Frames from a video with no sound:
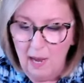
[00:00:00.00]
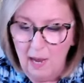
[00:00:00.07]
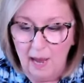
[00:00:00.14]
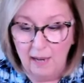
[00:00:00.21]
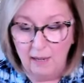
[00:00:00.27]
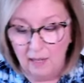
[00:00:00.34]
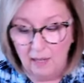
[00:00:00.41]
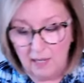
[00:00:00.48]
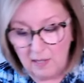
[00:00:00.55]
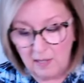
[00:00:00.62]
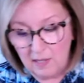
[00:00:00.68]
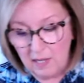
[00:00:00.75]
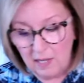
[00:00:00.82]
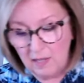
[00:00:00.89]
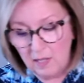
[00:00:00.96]
And let's
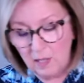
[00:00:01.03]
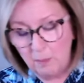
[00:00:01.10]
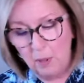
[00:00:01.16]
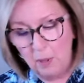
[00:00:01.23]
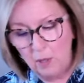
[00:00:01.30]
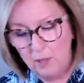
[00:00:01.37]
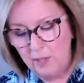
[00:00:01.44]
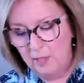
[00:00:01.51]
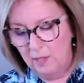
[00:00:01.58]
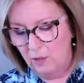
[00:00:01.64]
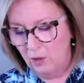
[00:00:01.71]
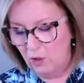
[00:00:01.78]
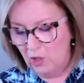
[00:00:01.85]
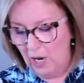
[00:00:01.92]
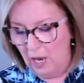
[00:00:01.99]
see this
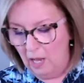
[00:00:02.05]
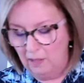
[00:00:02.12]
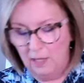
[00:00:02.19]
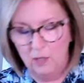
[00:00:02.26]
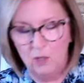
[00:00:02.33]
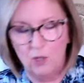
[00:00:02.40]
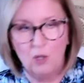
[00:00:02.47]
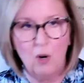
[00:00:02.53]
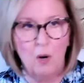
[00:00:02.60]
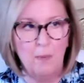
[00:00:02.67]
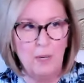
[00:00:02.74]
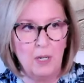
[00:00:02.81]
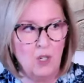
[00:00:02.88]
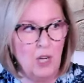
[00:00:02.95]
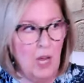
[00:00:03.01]
person's challenge,
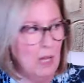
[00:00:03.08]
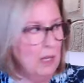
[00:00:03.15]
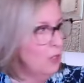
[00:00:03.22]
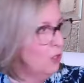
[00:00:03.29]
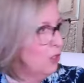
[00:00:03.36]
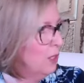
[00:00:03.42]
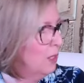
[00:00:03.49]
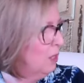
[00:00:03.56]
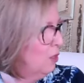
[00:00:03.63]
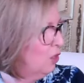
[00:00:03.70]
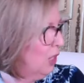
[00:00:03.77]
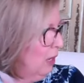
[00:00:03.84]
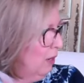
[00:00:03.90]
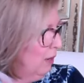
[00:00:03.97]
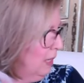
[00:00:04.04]
karmic challenge, is the
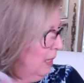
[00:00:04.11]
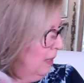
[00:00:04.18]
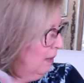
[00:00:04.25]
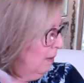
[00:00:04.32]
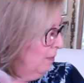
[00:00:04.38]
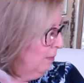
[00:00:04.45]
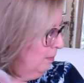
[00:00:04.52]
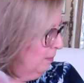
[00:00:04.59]
Chariot.